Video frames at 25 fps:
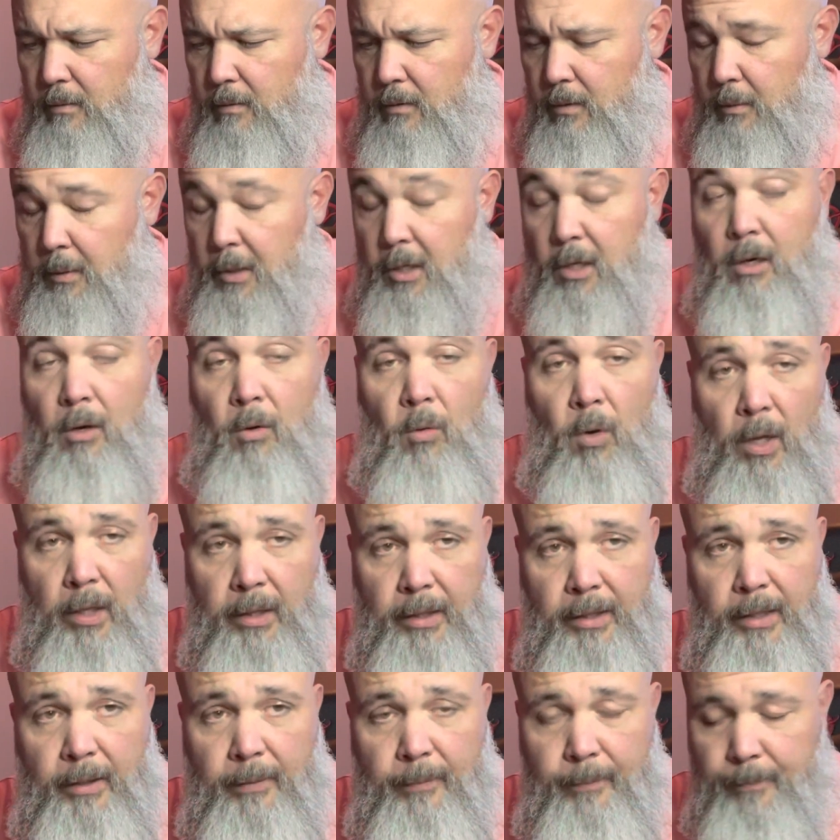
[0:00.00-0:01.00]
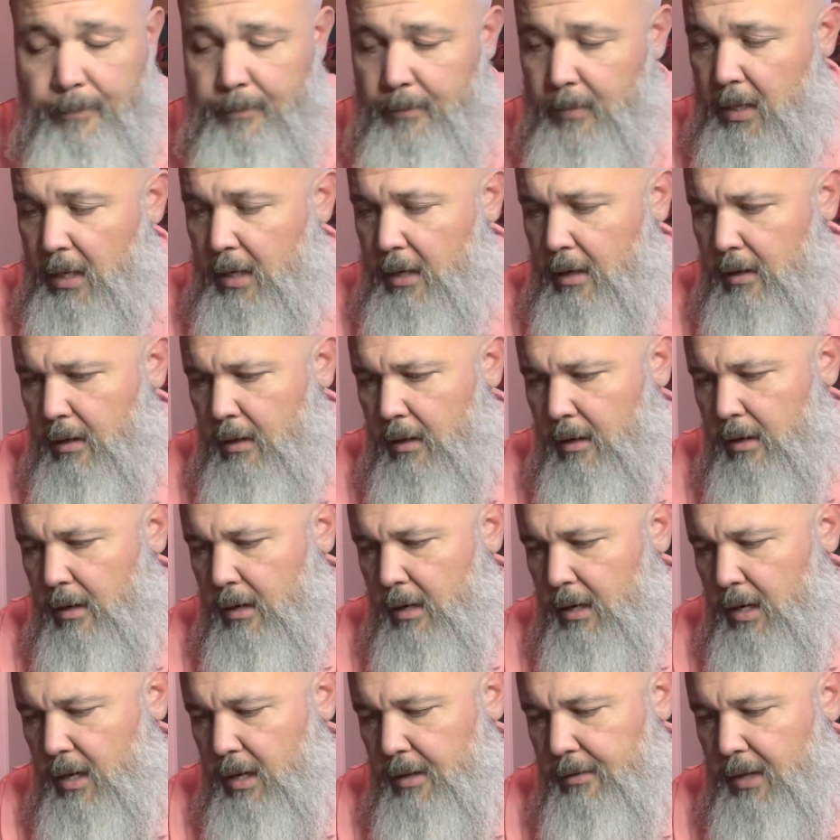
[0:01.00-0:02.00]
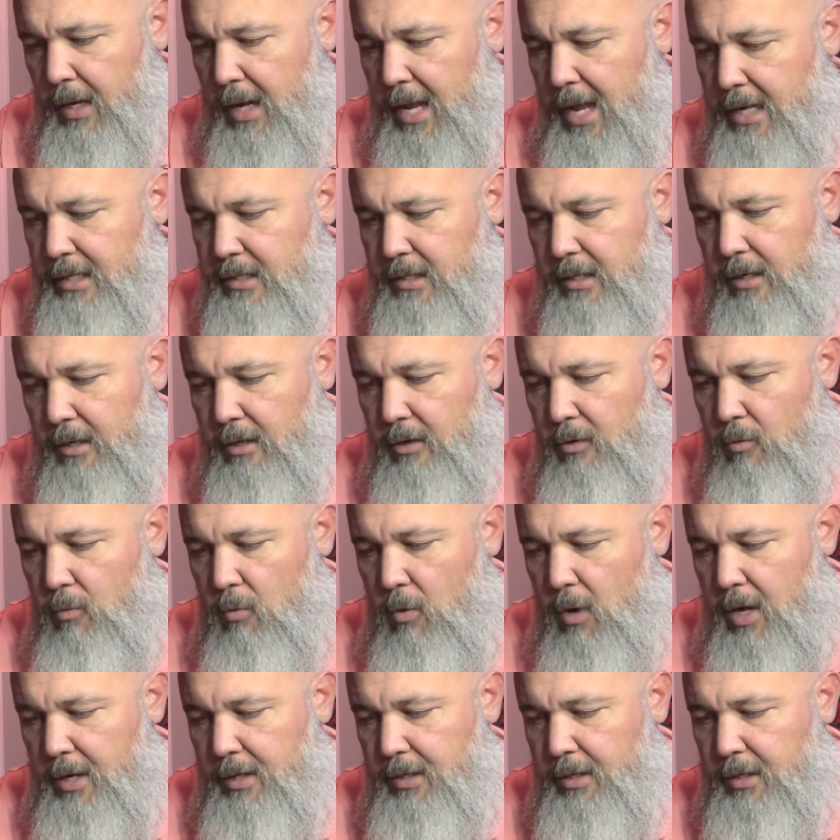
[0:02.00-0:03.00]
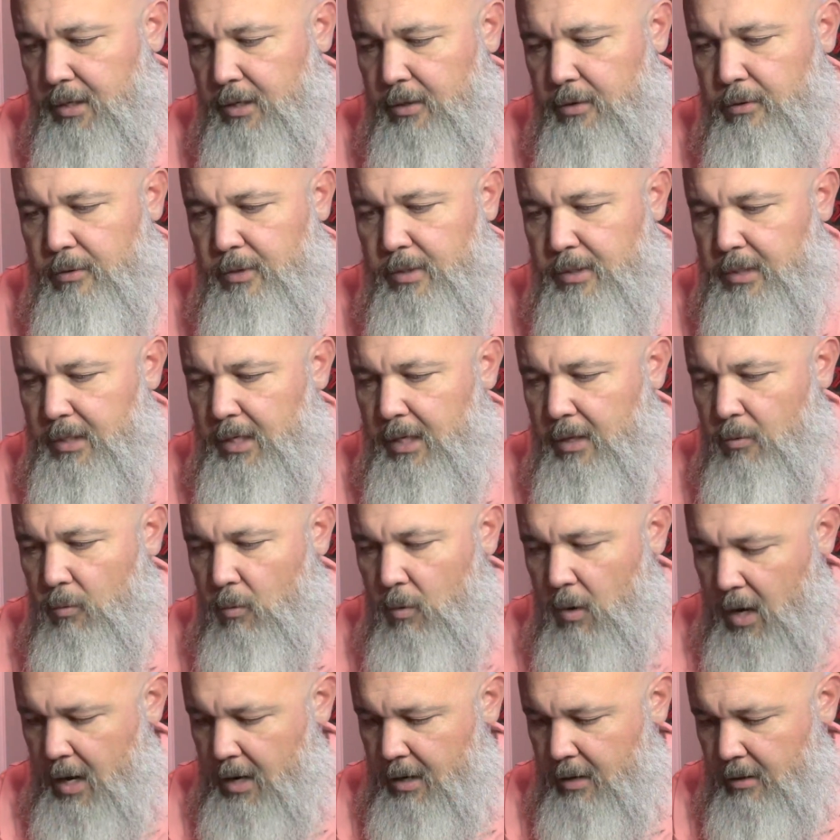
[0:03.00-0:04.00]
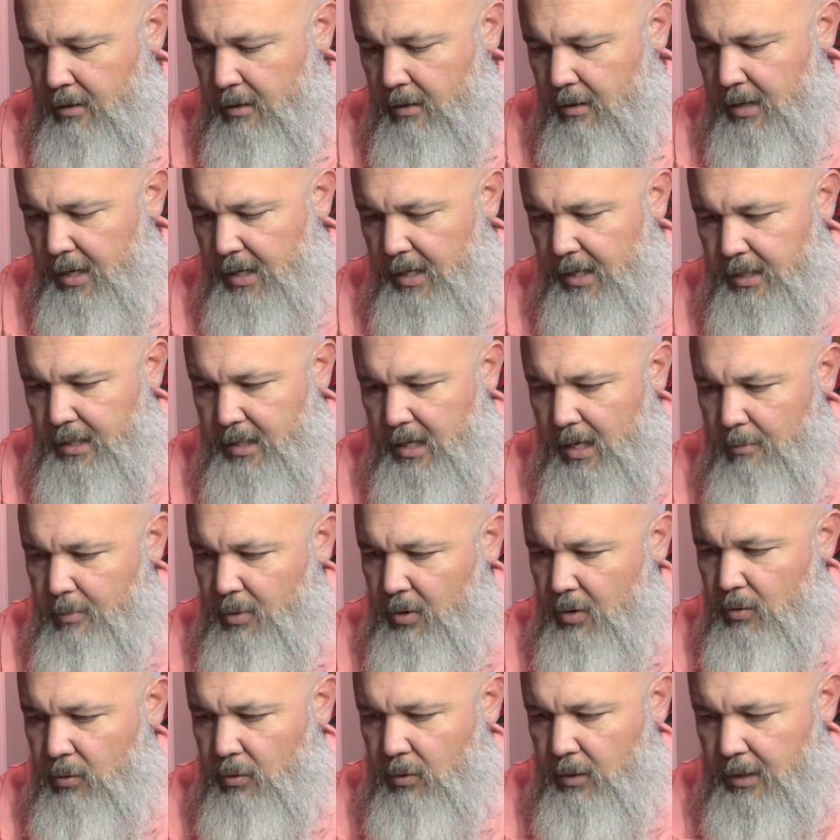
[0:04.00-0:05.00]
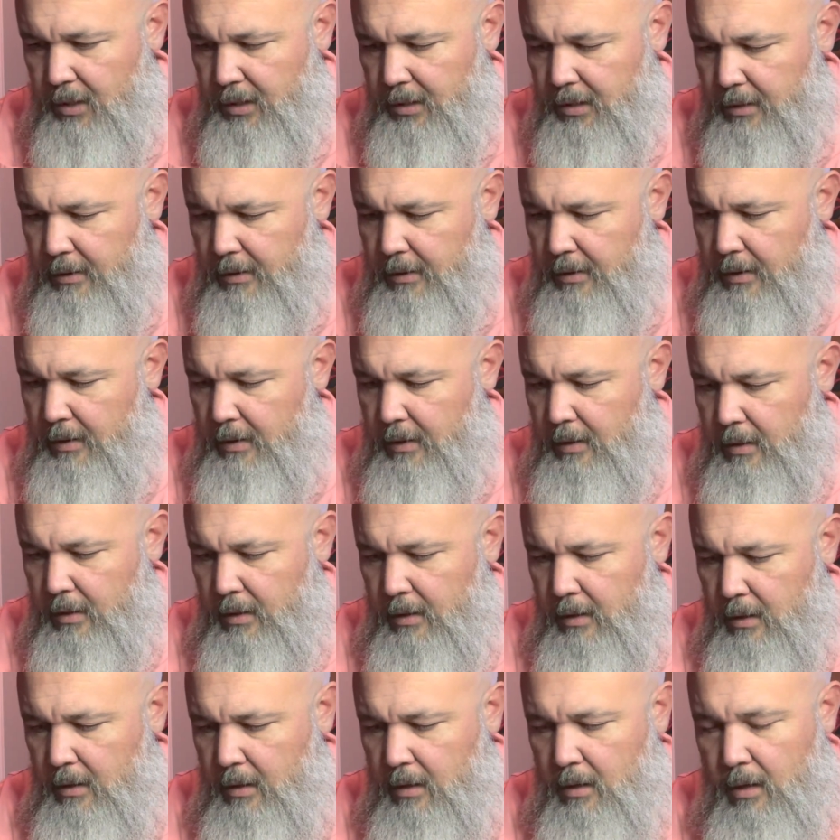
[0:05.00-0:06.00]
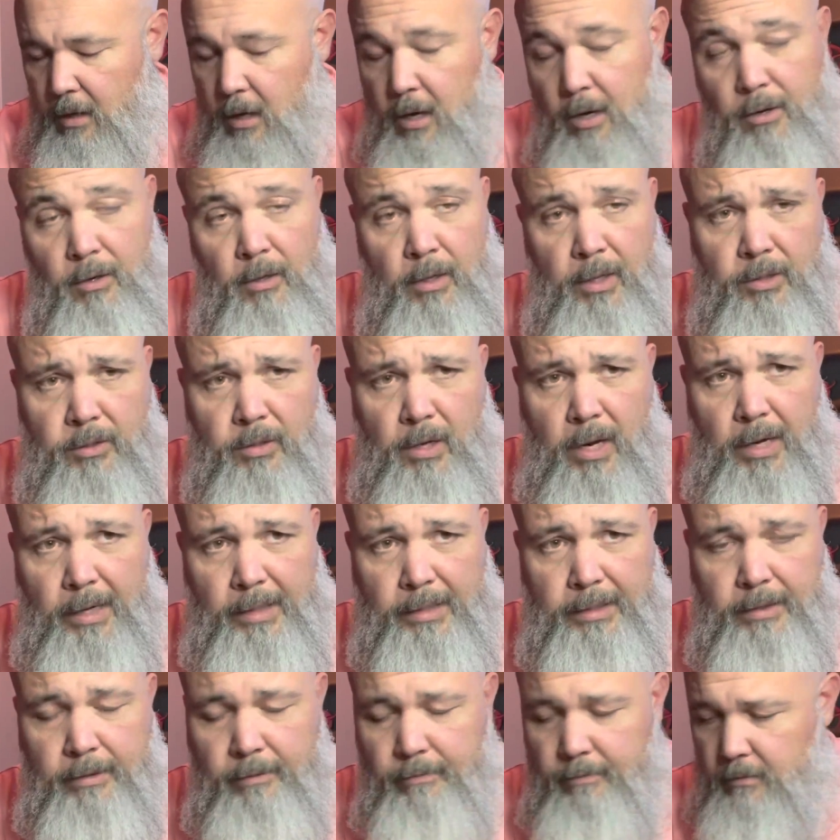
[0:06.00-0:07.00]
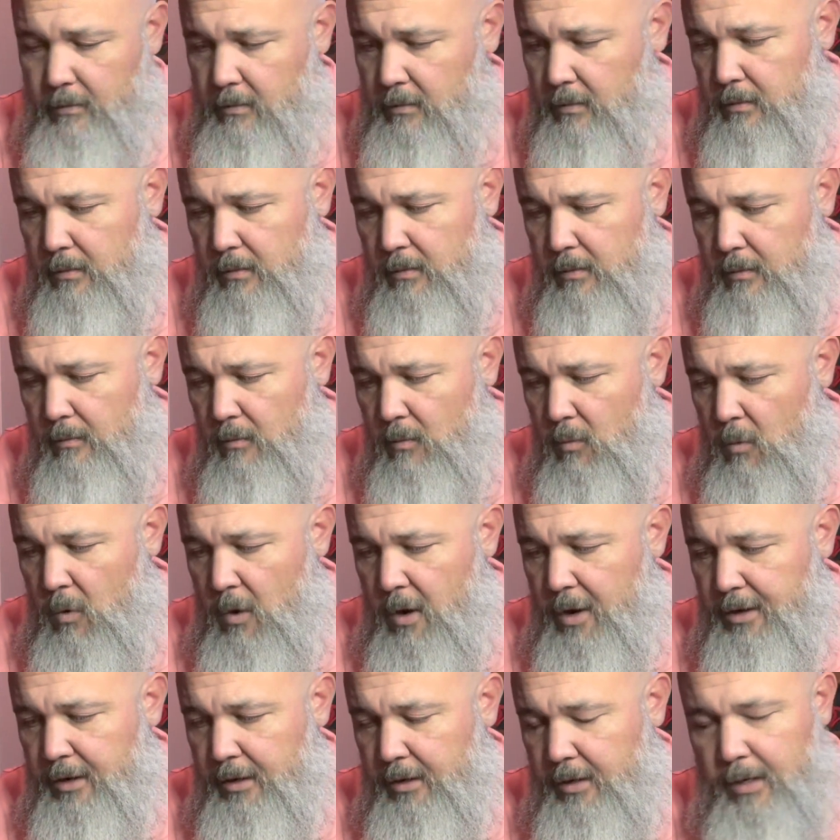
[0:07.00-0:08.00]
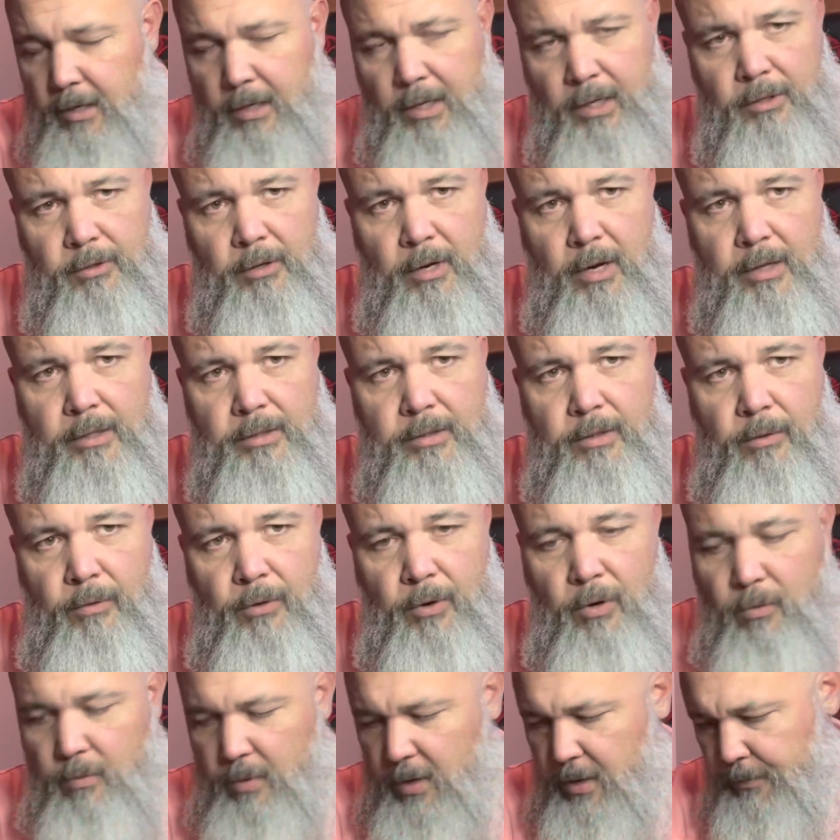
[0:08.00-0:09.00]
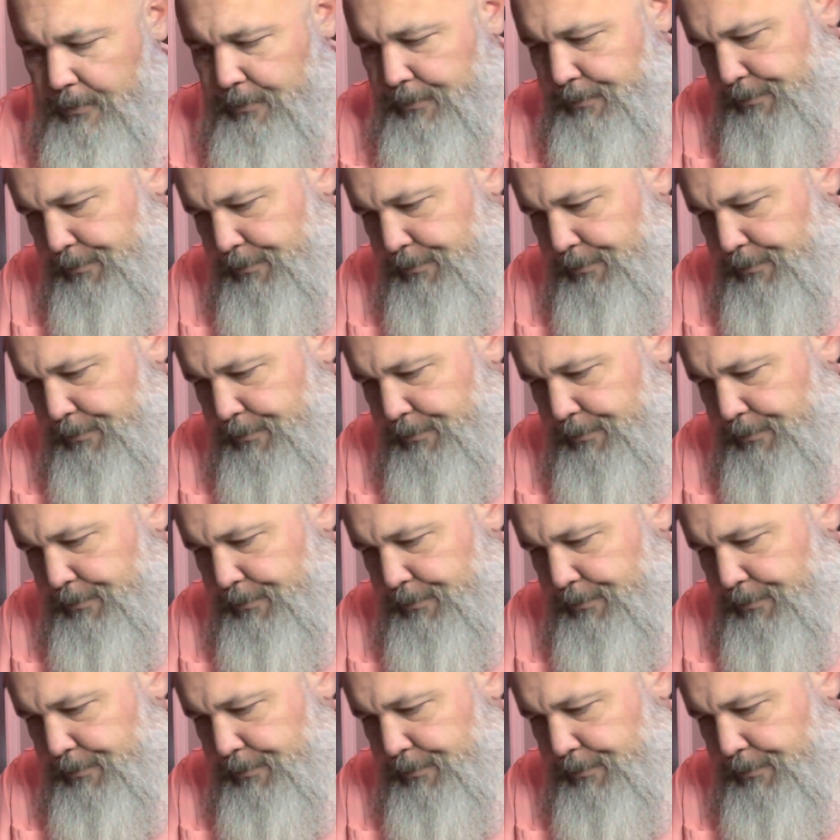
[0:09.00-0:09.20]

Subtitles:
be good quality. The last thing you want to do is get water or any type of coolant on your electronics. Water and electronics don't go well.